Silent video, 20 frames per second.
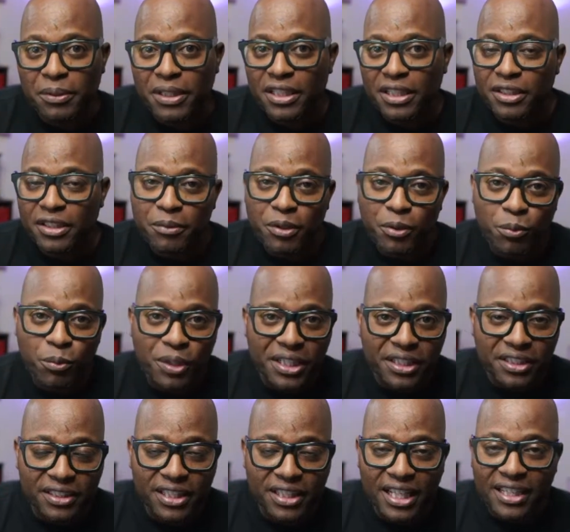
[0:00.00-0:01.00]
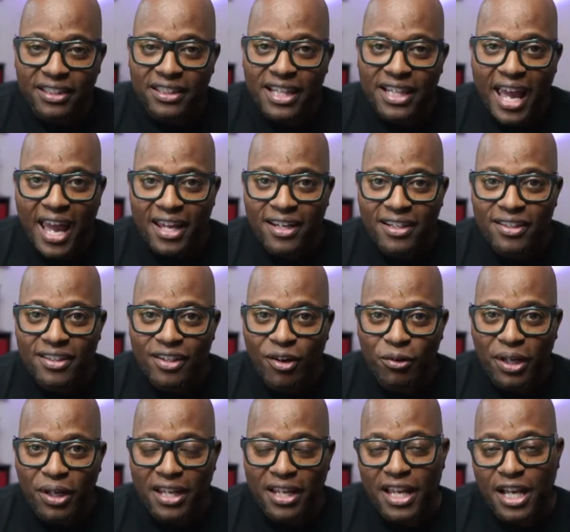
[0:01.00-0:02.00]
get them to rethink that.
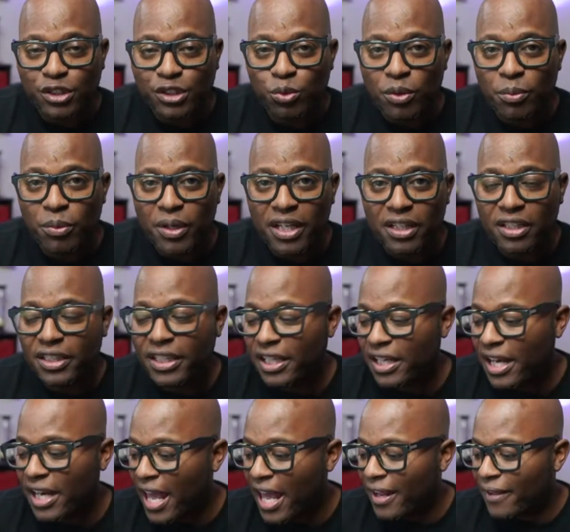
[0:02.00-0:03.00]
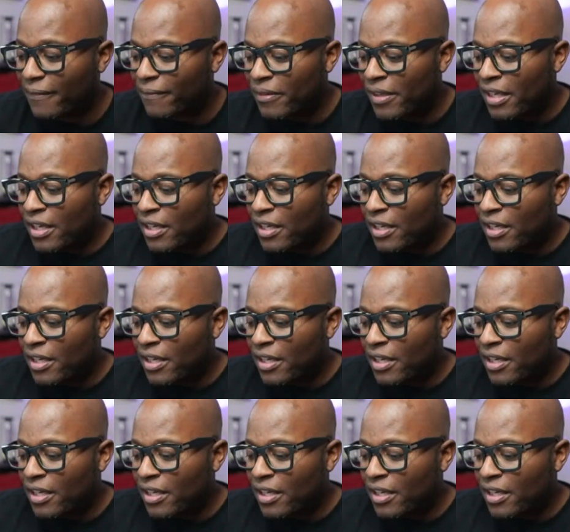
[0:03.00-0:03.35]
Okay, that's one way of looking at it.